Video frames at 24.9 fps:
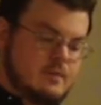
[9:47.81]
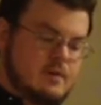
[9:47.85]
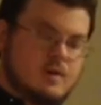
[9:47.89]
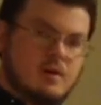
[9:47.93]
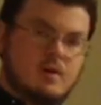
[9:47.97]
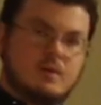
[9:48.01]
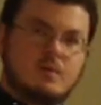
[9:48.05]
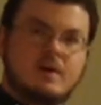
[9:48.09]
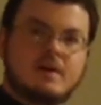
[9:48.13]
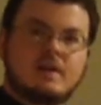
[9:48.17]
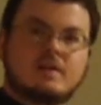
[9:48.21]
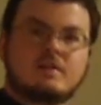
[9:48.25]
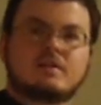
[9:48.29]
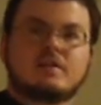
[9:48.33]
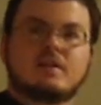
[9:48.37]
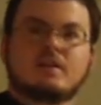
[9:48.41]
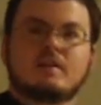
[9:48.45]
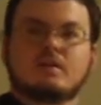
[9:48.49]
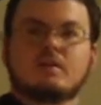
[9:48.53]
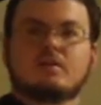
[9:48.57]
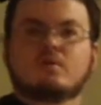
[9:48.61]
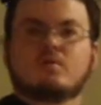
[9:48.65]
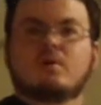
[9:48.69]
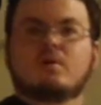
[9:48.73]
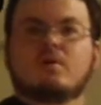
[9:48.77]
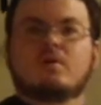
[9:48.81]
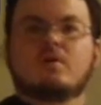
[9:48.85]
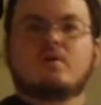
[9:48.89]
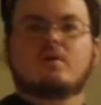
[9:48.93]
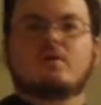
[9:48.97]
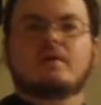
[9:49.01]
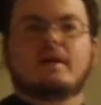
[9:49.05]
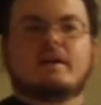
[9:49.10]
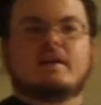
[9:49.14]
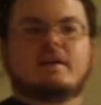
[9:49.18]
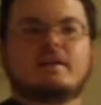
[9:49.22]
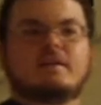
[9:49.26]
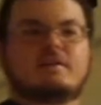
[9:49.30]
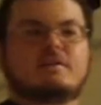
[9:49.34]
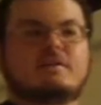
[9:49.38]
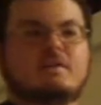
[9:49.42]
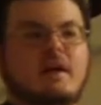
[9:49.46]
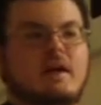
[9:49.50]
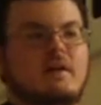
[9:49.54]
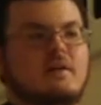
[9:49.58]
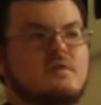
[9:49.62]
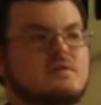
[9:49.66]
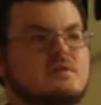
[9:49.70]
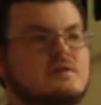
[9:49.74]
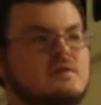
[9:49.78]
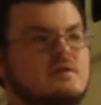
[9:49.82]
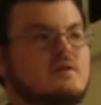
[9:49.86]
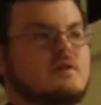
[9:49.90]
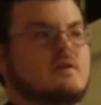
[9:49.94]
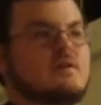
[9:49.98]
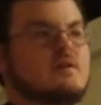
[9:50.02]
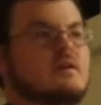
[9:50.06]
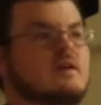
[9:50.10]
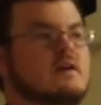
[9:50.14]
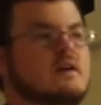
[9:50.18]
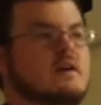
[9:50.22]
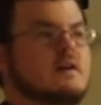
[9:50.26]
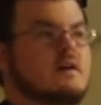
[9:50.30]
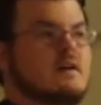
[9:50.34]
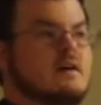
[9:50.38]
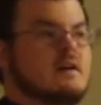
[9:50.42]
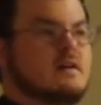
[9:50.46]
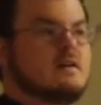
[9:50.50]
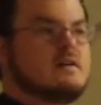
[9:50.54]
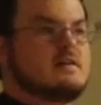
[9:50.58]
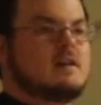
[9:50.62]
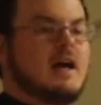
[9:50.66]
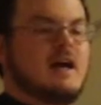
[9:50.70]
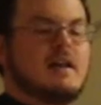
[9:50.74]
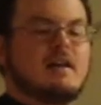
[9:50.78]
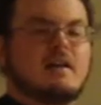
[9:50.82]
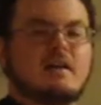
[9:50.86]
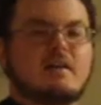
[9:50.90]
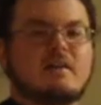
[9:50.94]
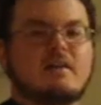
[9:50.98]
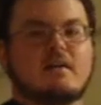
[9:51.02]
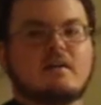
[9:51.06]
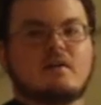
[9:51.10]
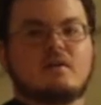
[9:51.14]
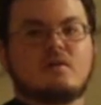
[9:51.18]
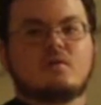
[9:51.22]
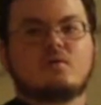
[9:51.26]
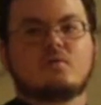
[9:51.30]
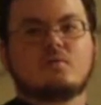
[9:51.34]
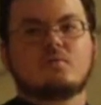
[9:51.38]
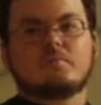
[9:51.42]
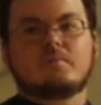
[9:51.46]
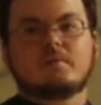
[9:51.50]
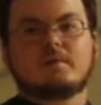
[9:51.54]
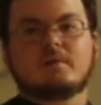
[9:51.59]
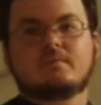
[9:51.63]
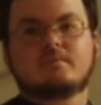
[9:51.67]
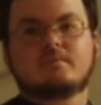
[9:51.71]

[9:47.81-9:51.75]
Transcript: go into the little girl, and he tells her, "Talitha kum,"